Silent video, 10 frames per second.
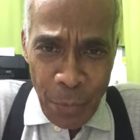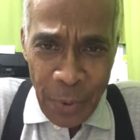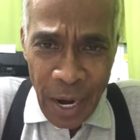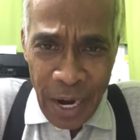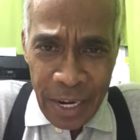
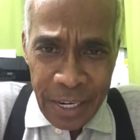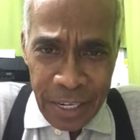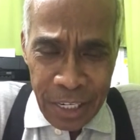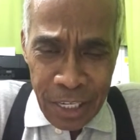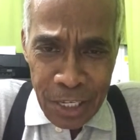
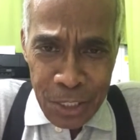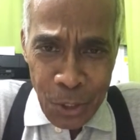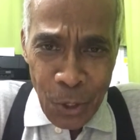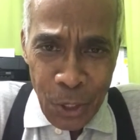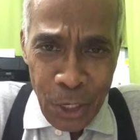far
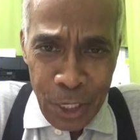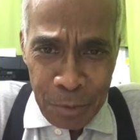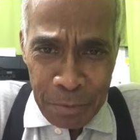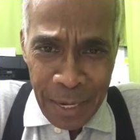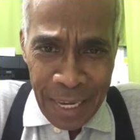so
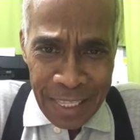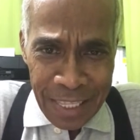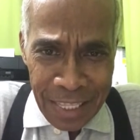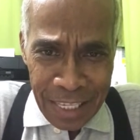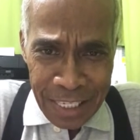good. But
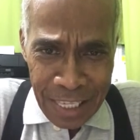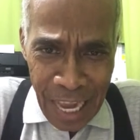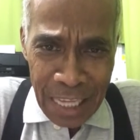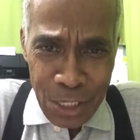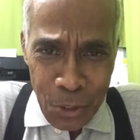this
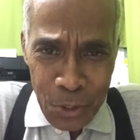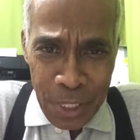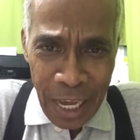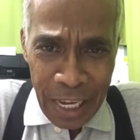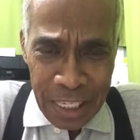last 2
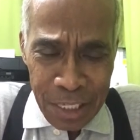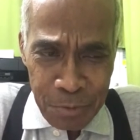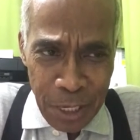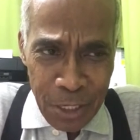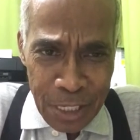days,
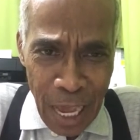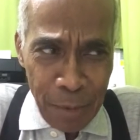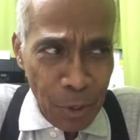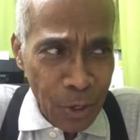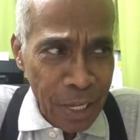because
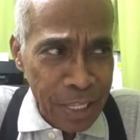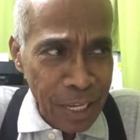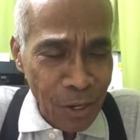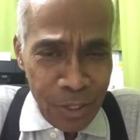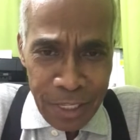I'm
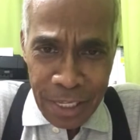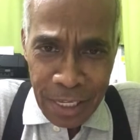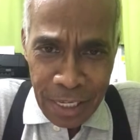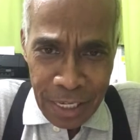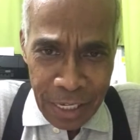already on
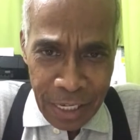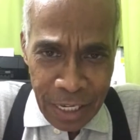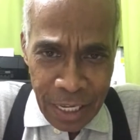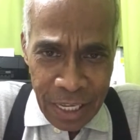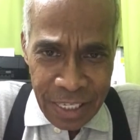the
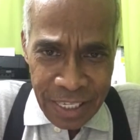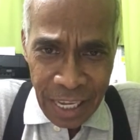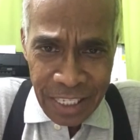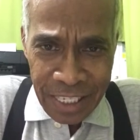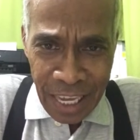
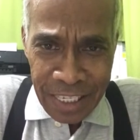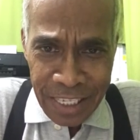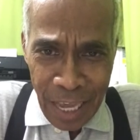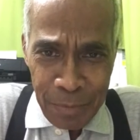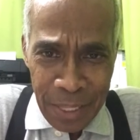6th and
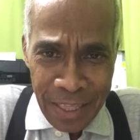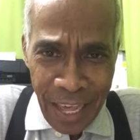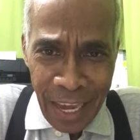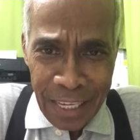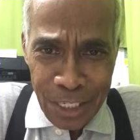7th
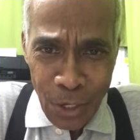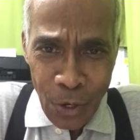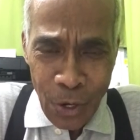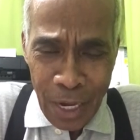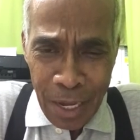day,
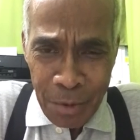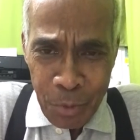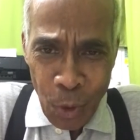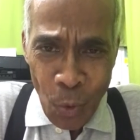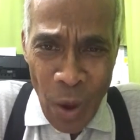so
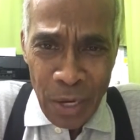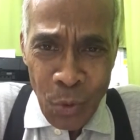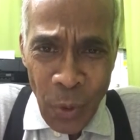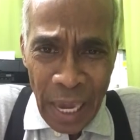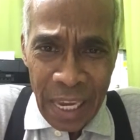for
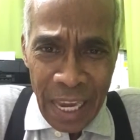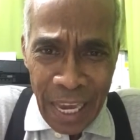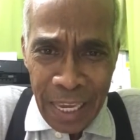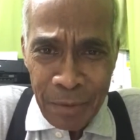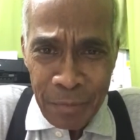1 week
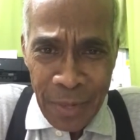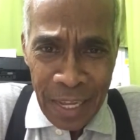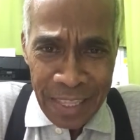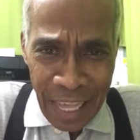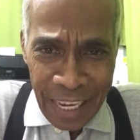I have
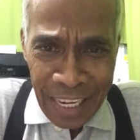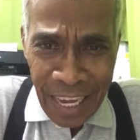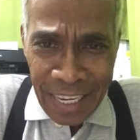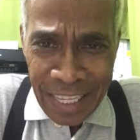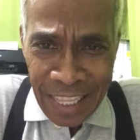not taken
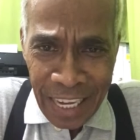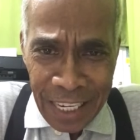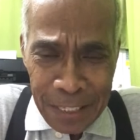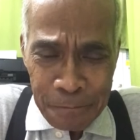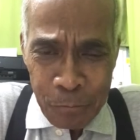
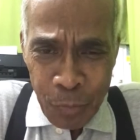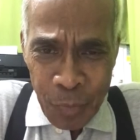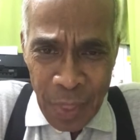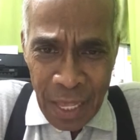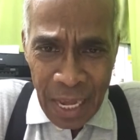anything.
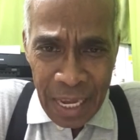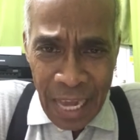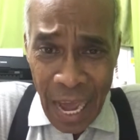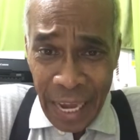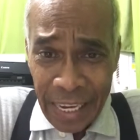
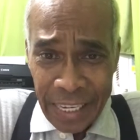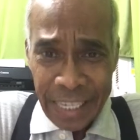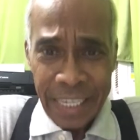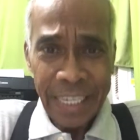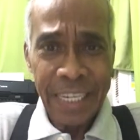And
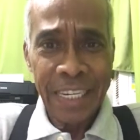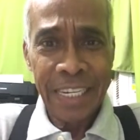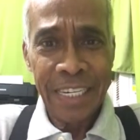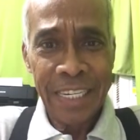I